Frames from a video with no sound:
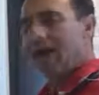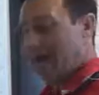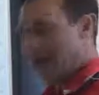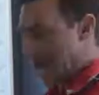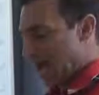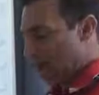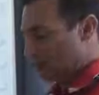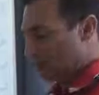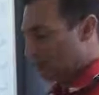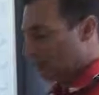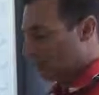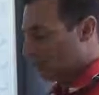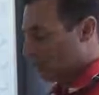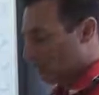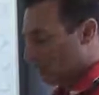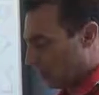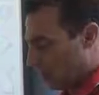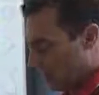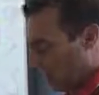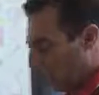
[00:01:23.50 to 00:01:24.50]
how to make
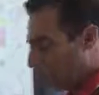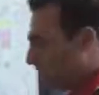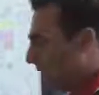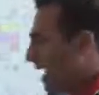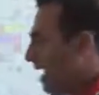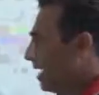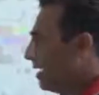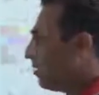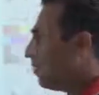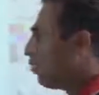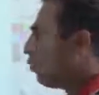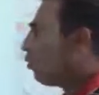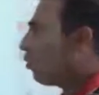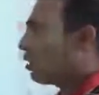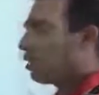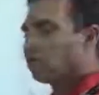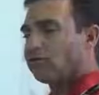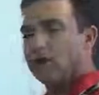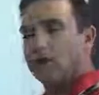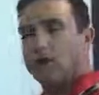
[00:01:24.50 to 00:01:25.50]
sure that the pen
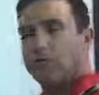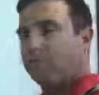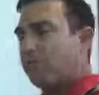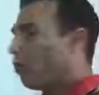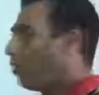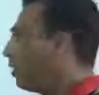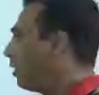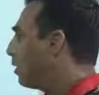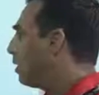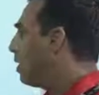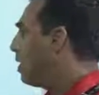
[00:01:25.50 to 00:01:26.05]
works on your board.